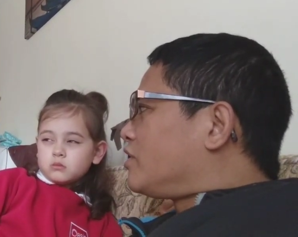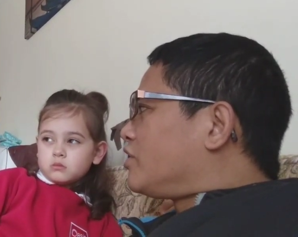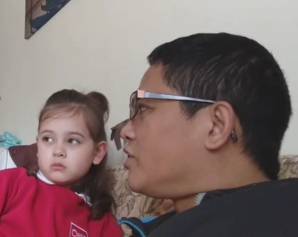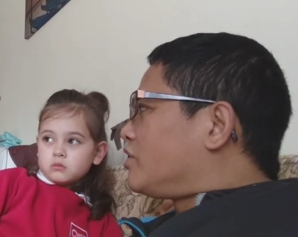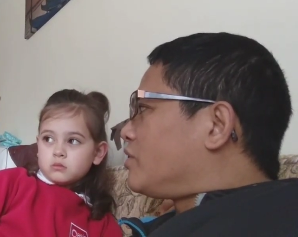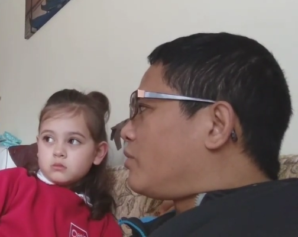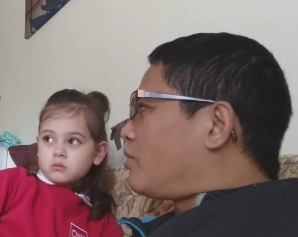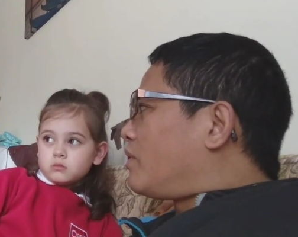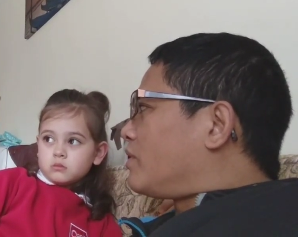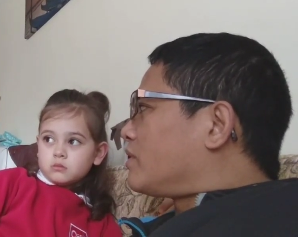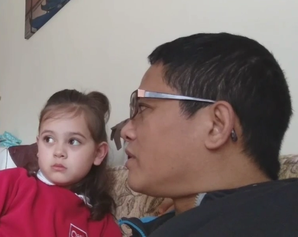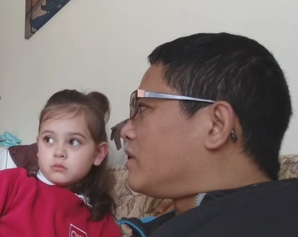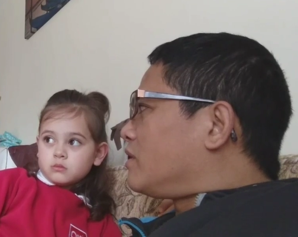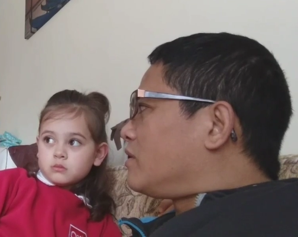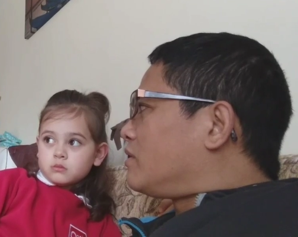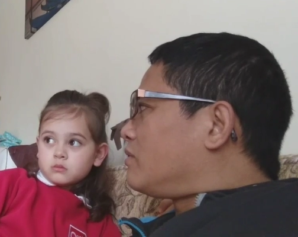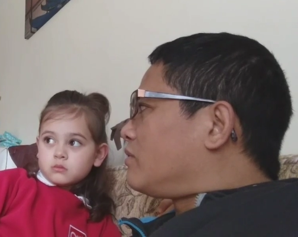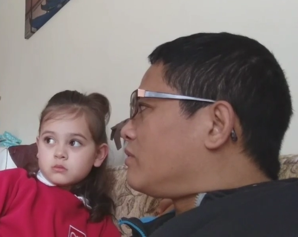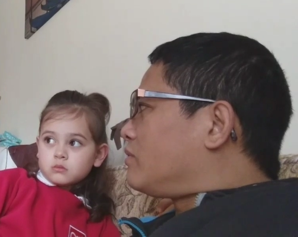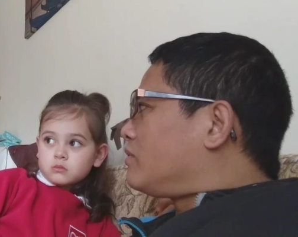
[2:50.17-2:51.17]
Speaker 1: She
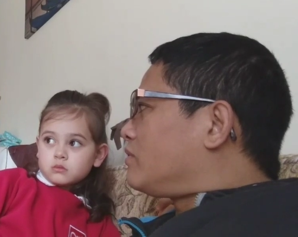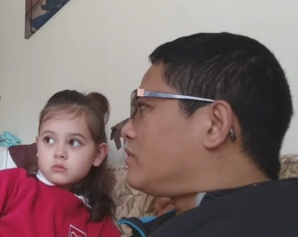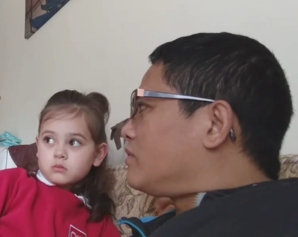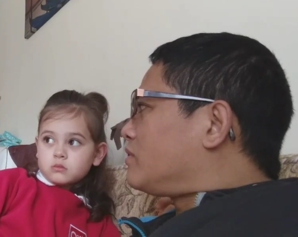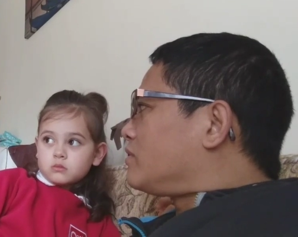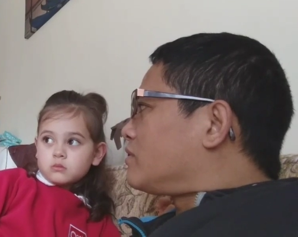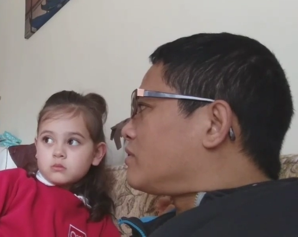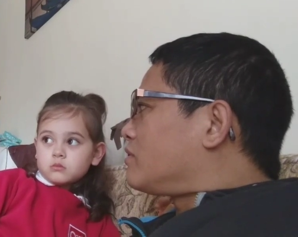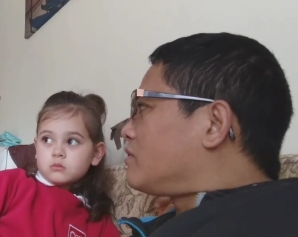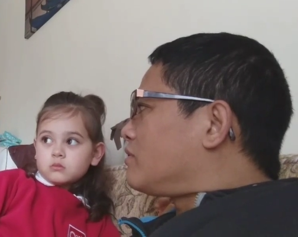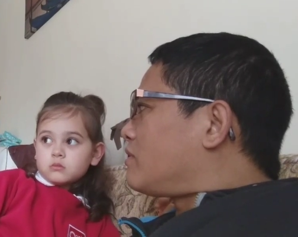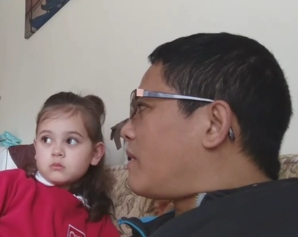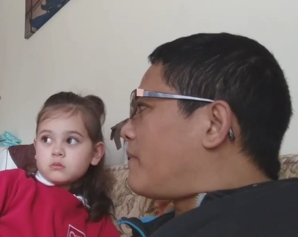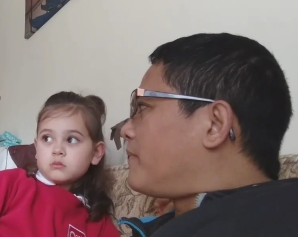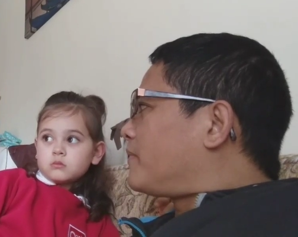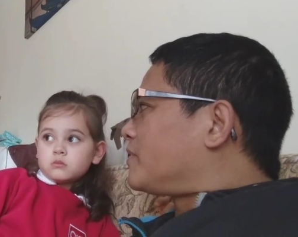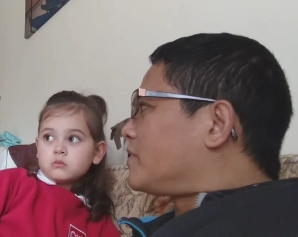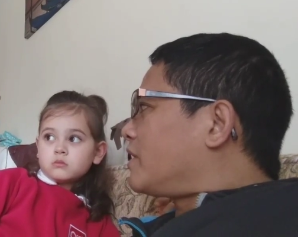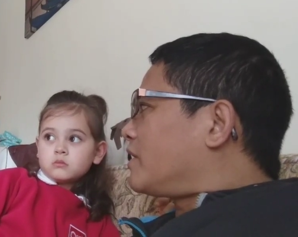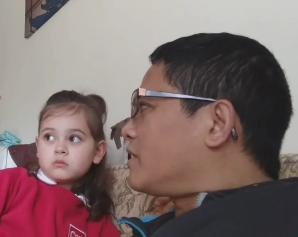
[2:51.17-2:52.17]
wanted to, to
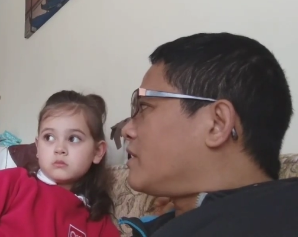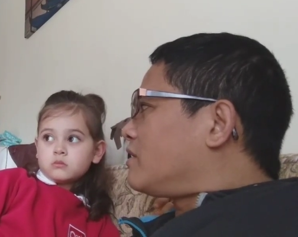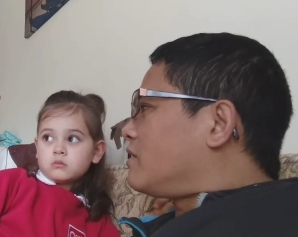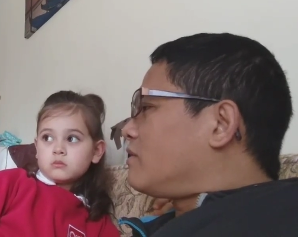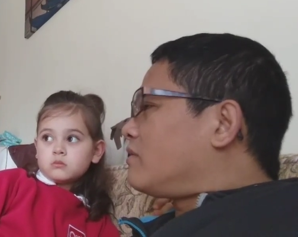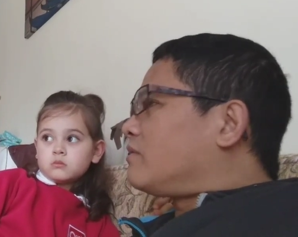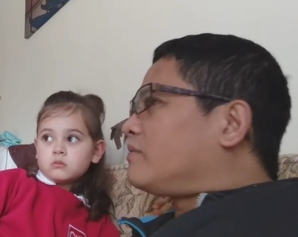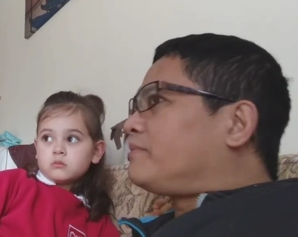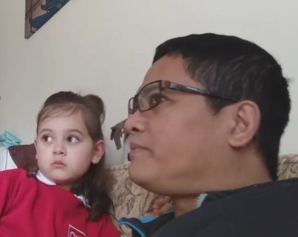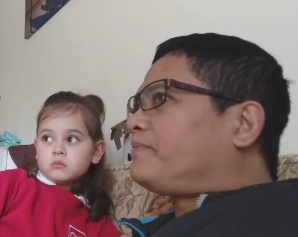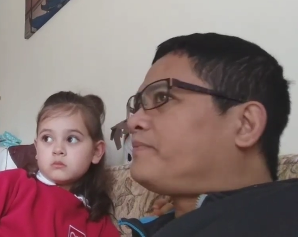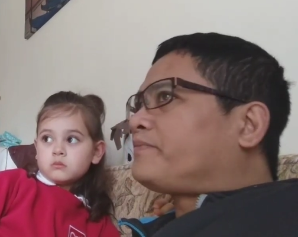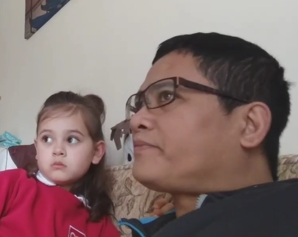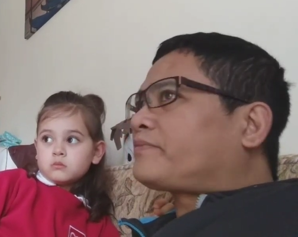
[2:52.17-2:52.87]
upset you.